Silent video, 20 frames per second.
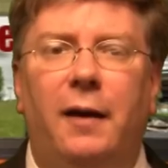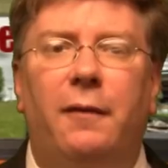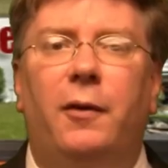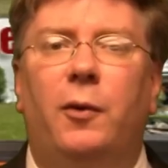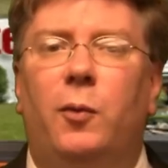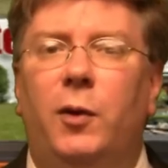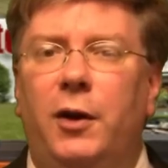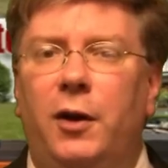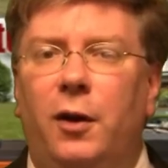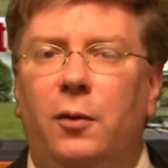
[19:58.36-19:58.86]

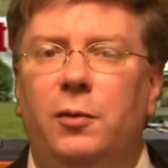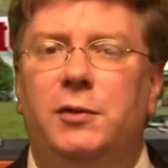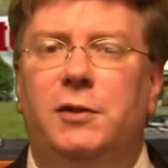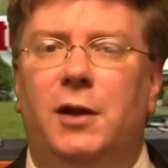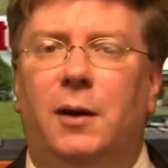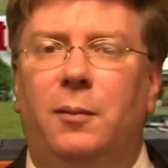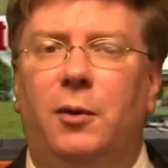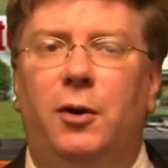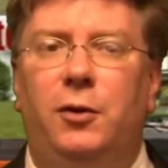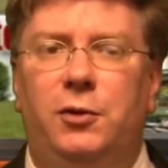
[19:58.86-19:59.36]
everyone knows
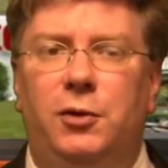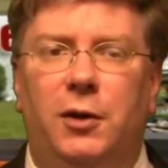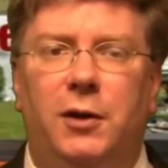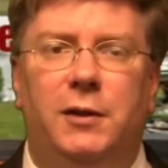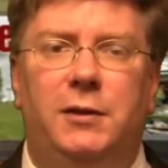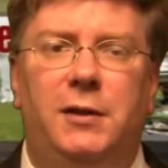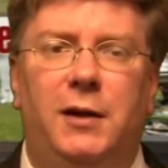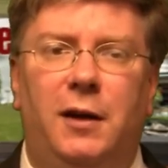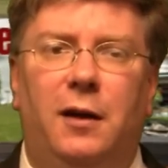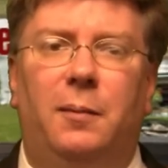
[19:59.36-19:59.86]
someone who took a
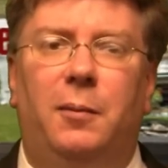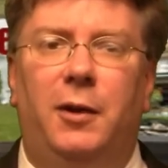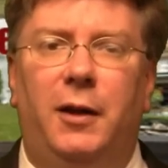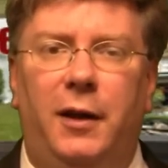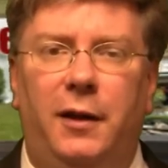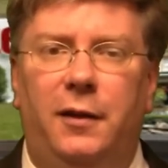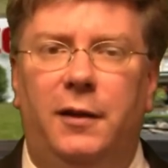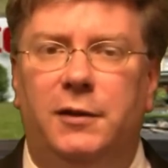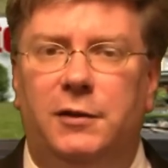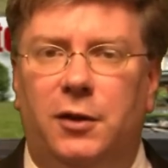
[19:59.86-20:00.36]
terrible
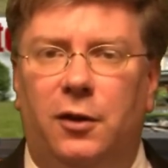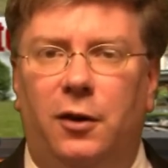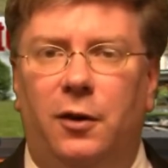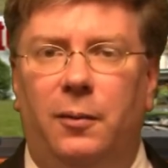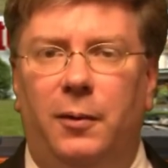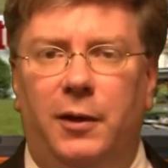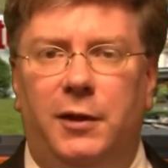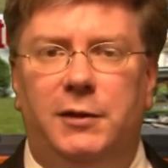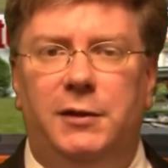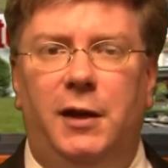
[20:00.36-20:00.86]
hit in this current
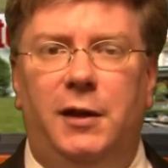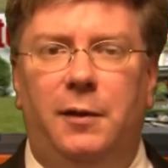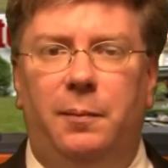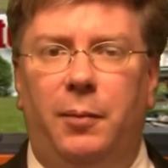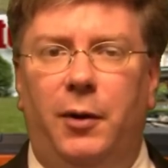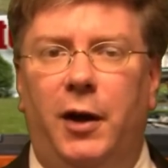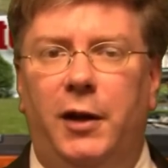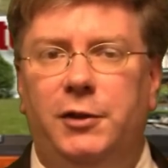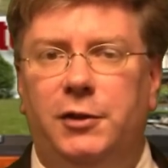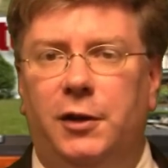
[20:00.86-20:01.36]
real estate
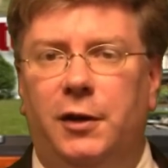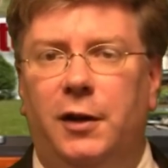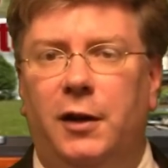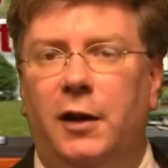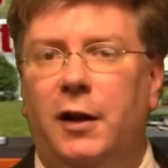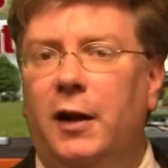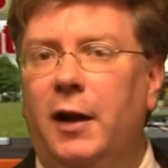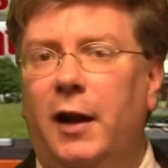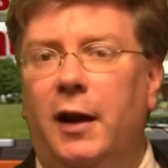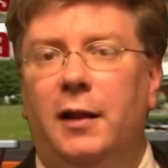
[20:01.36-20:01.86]
depression.
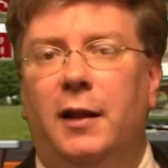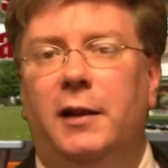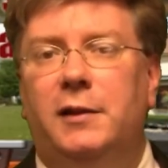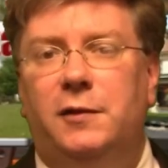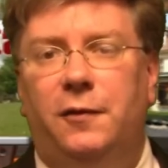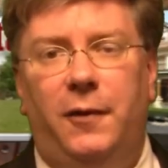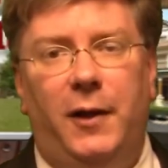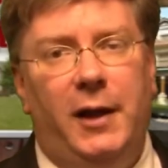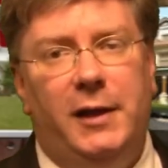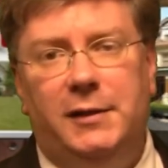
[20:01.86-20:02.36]
And let's
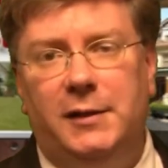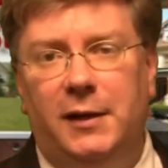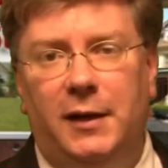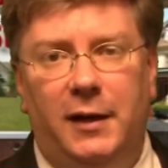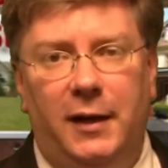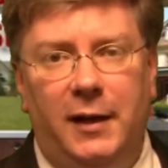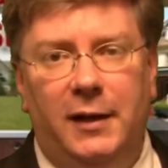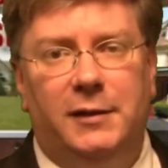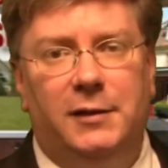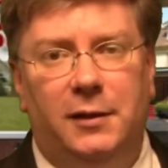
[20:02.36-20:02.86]
face it,
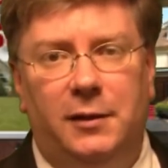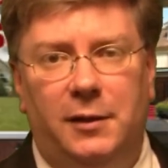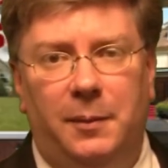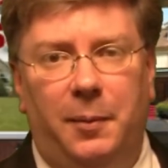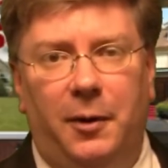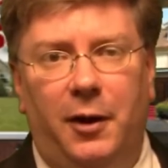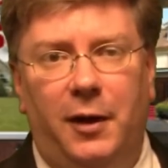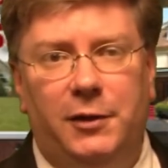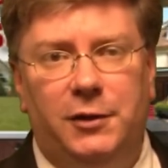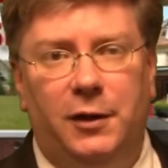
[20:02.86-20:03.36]
it is a
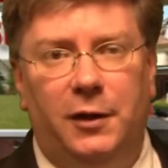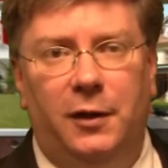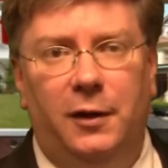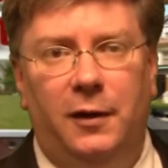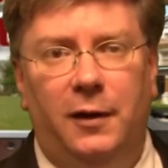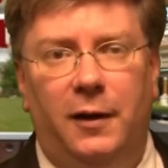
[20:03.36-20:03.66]
depression.